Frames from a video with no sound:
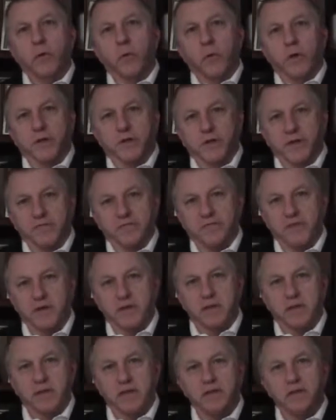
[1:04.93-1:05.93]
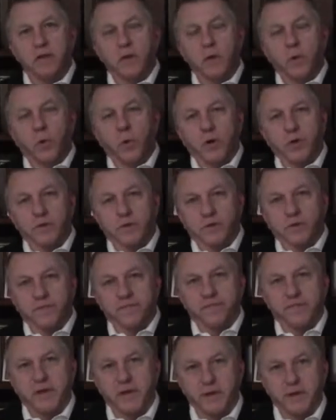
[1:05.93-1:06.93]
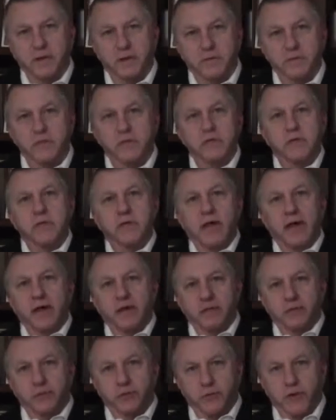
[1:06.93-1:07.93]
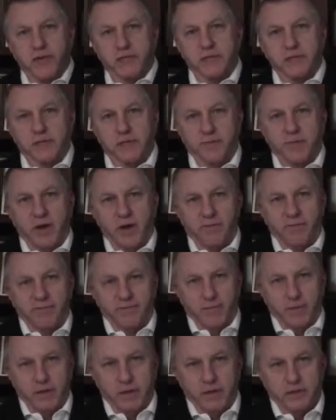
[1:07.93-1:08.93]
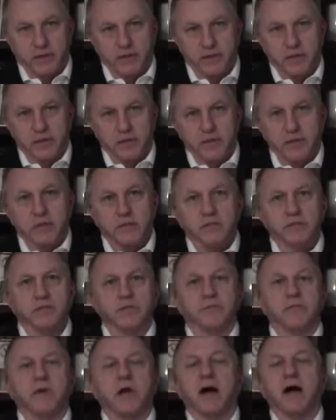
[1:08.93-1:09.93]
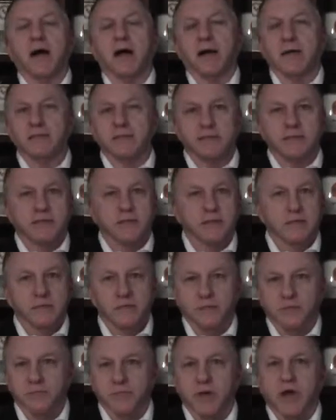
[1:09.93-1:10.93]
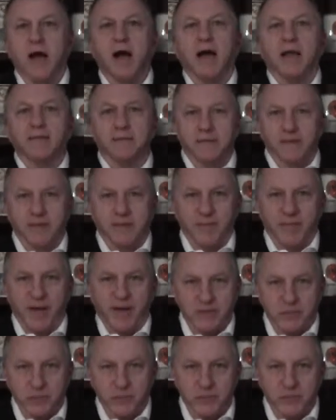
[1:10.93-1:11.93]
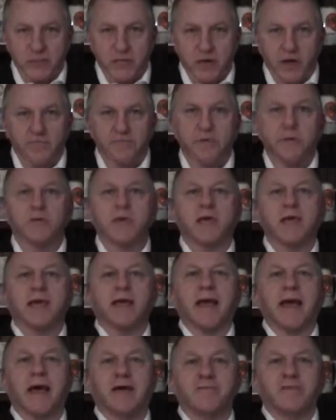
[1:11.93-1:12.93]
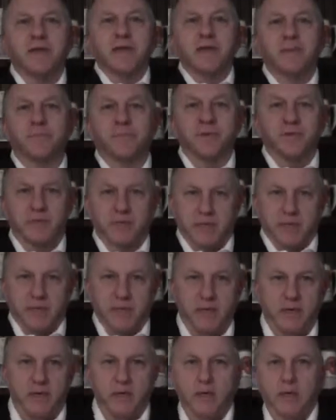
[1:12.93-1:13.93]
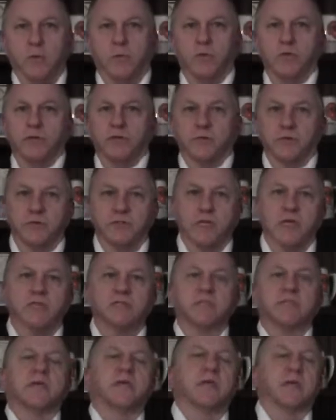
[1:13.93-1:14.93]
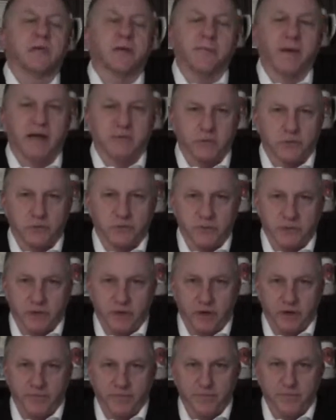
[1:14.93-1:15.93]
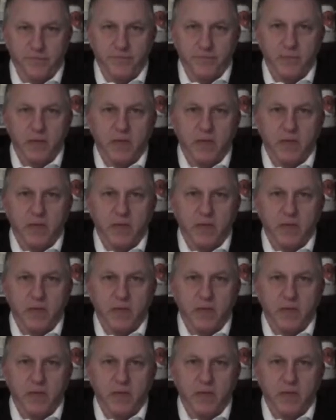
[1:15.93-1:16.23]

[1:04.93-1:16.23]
What are they feeling? What are their fears? And address them up front. Do not, do not think about yourself. You can't have empathy when you're just thinking about yourself.